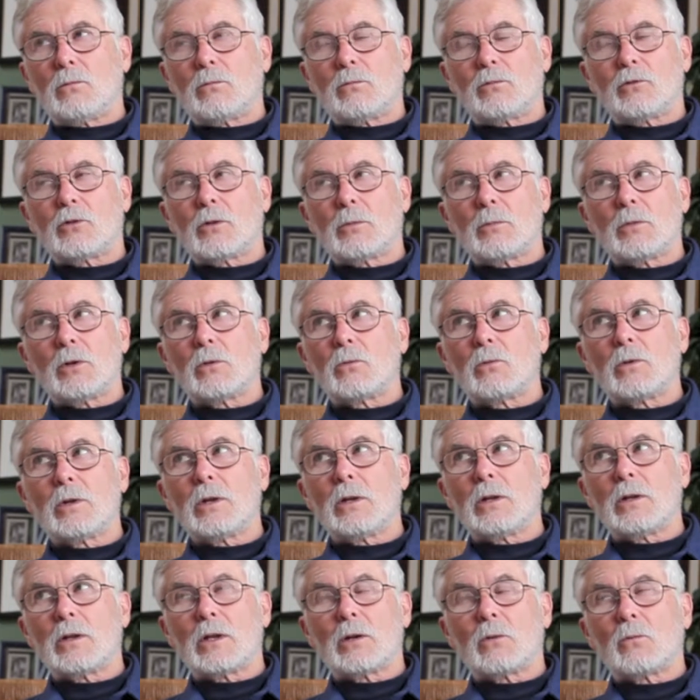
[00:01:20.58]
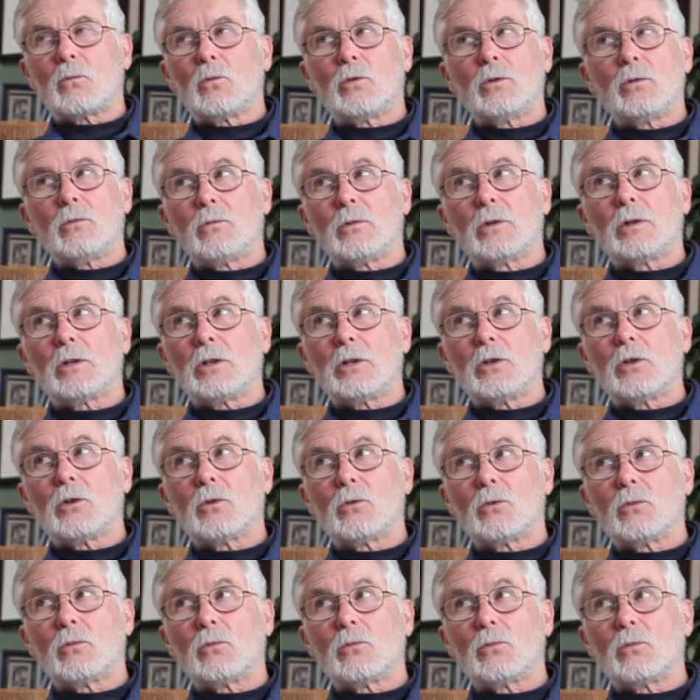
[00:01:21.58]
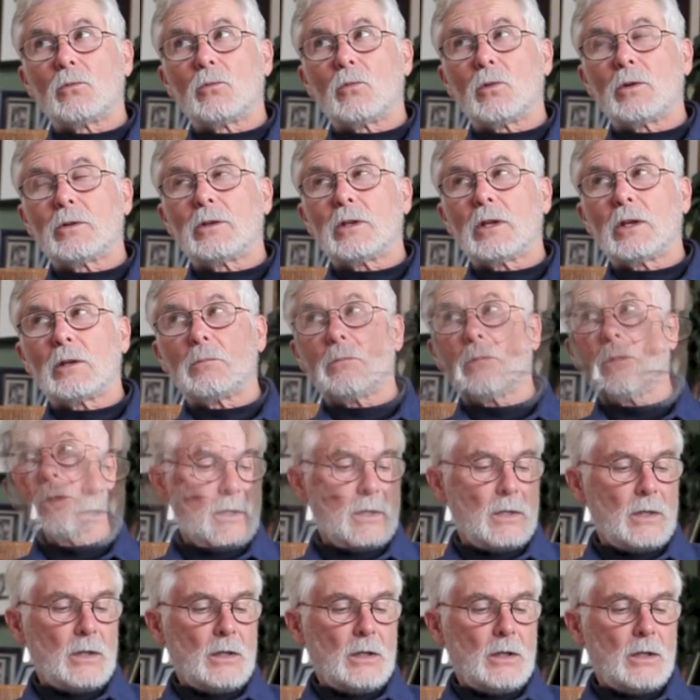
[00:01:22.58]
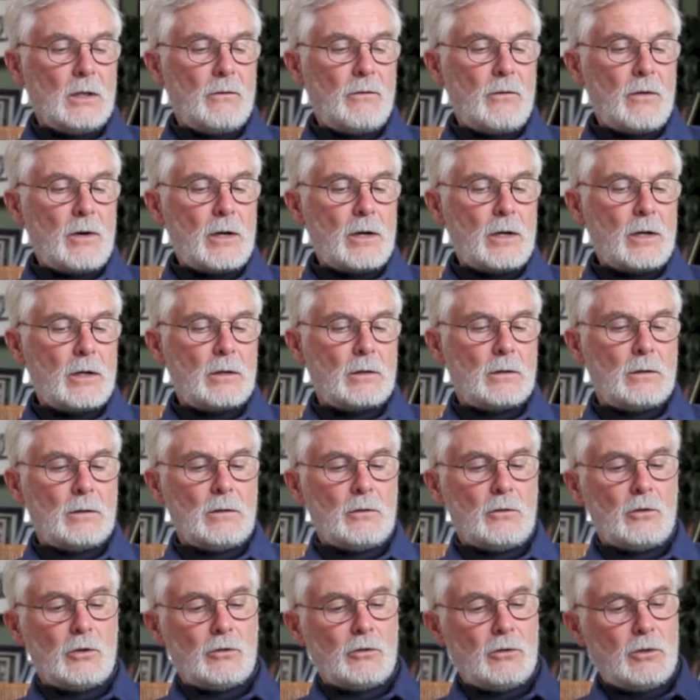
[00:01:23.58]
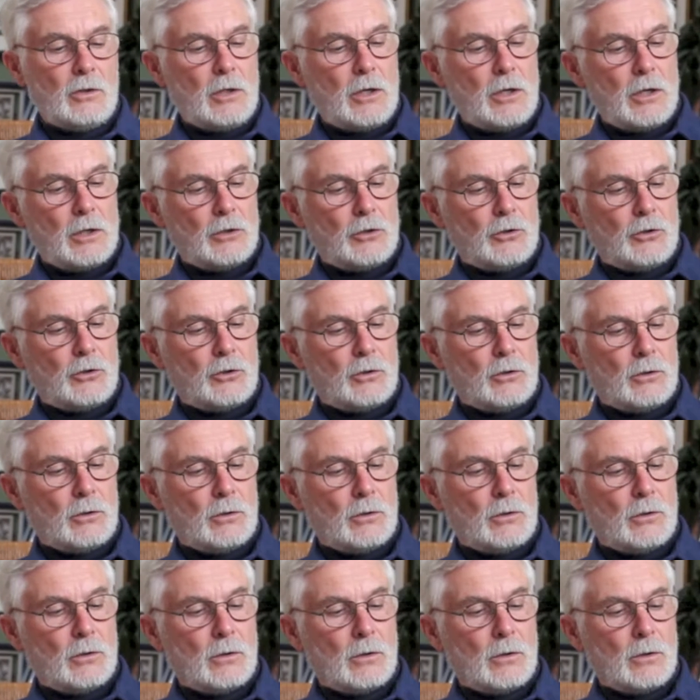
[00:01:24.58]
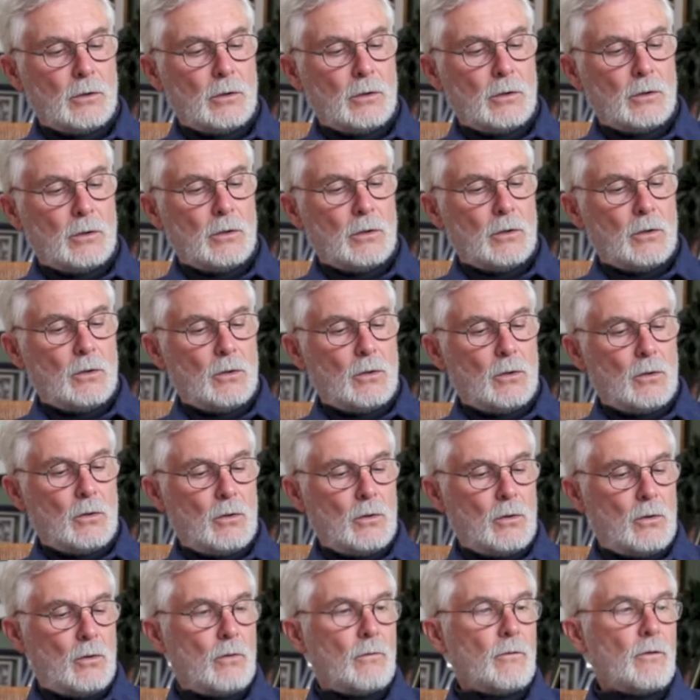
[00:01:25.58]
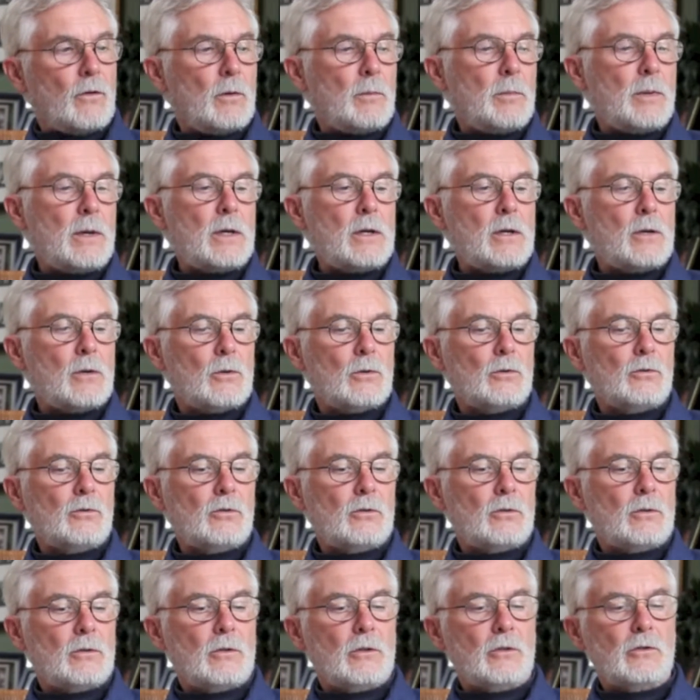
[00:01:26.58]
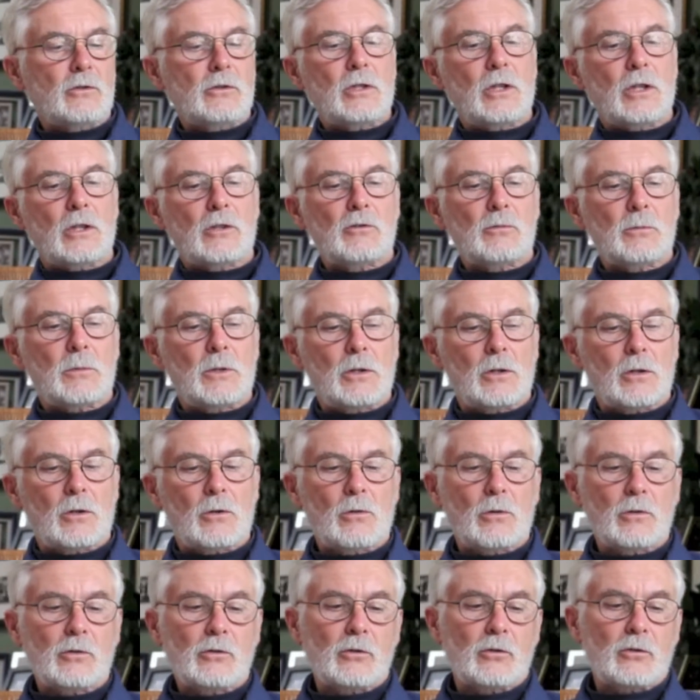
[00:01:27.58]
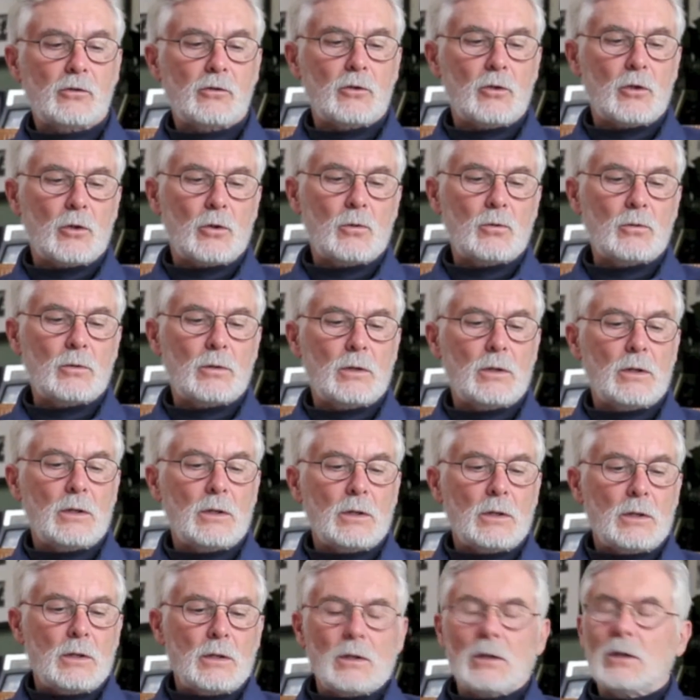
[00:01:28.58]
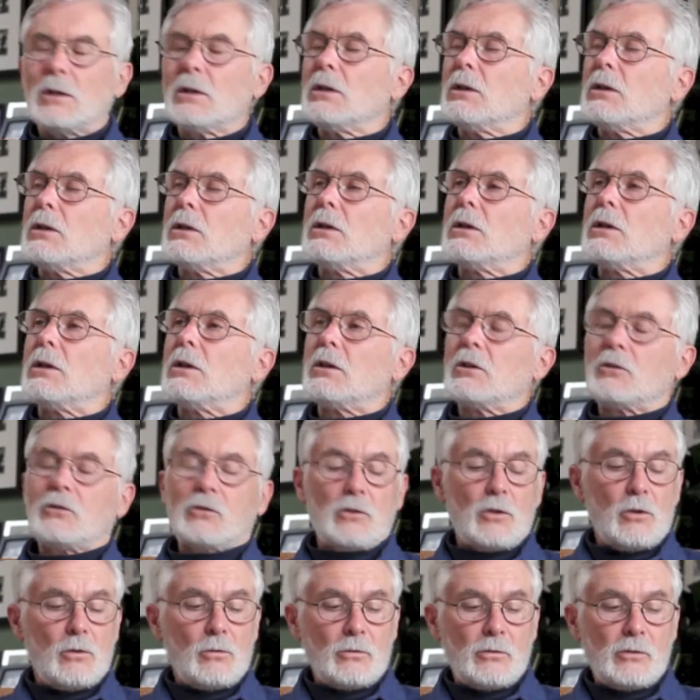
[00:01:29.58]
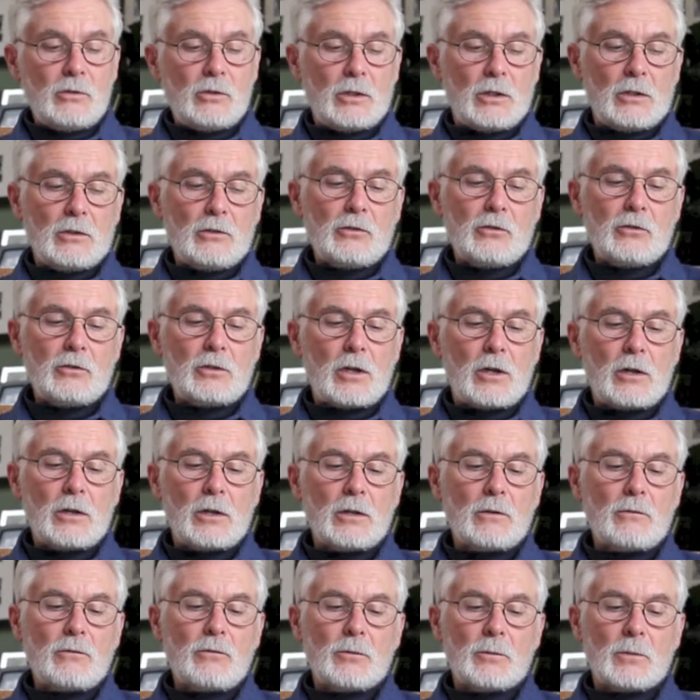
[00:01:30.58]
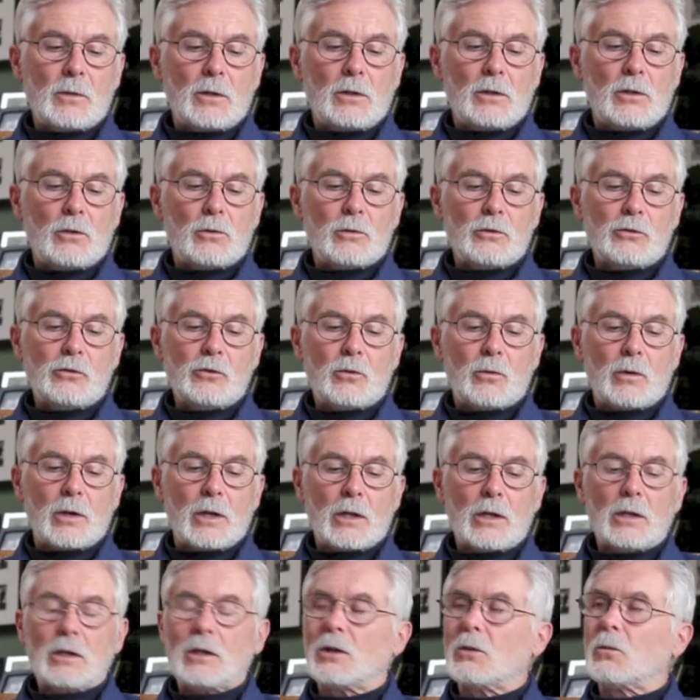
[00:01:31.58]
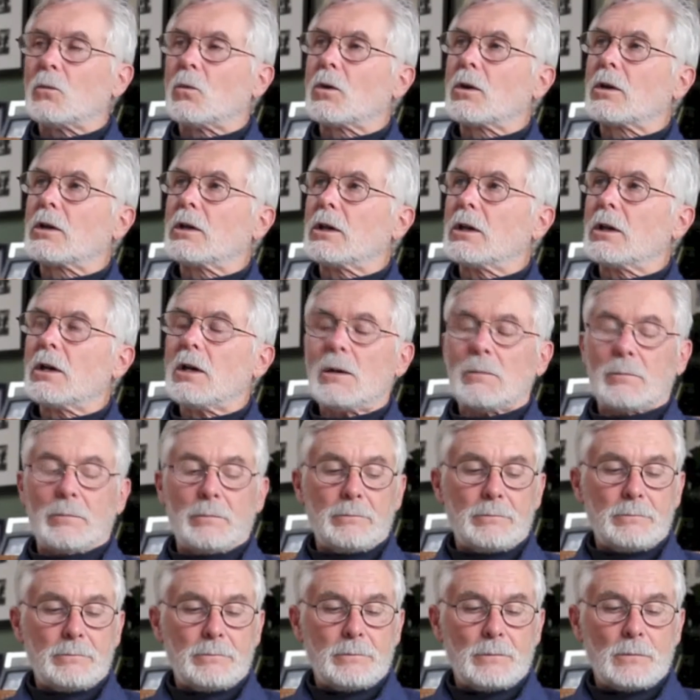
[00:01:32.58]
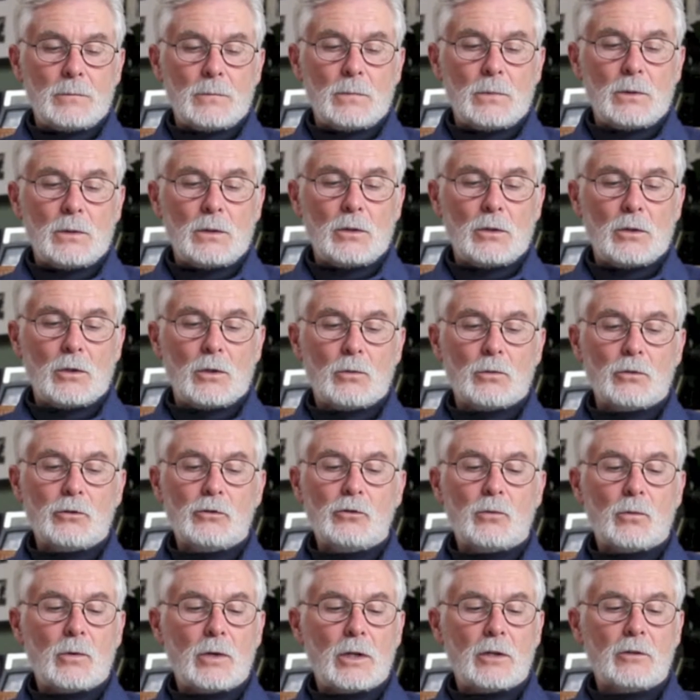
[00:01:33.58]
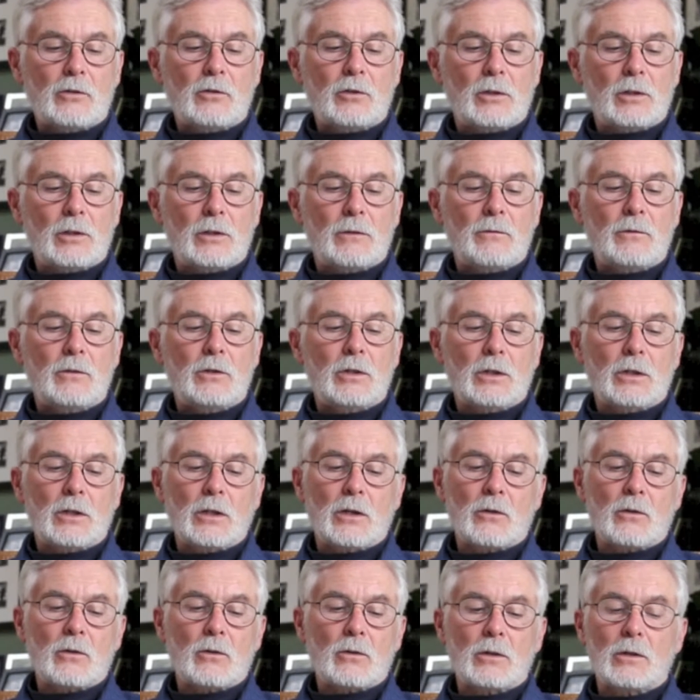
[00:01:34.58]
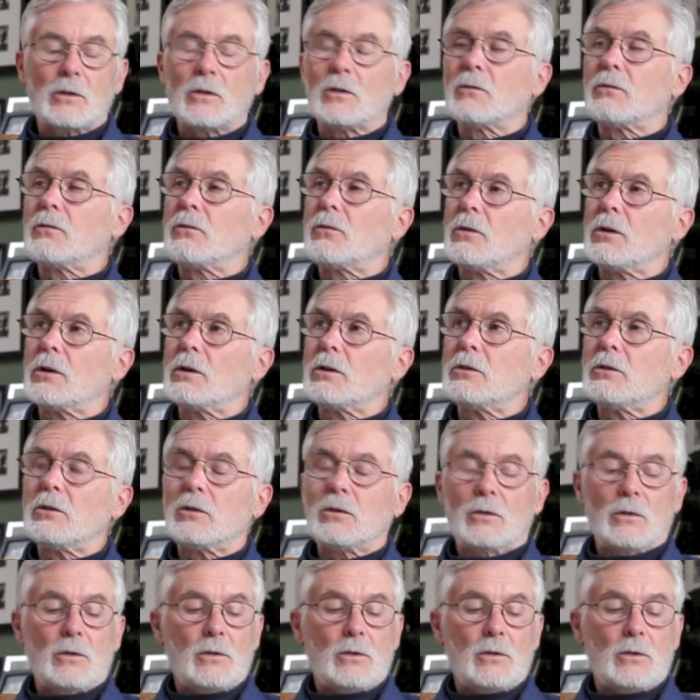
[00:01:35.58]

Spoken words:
somebody reading that wouldn't really know what that meant. If I just touch over the bows, this takes me to Chris's note, and his note says, "Starting from the lowest rank and working up. Lowest ranks live together in the front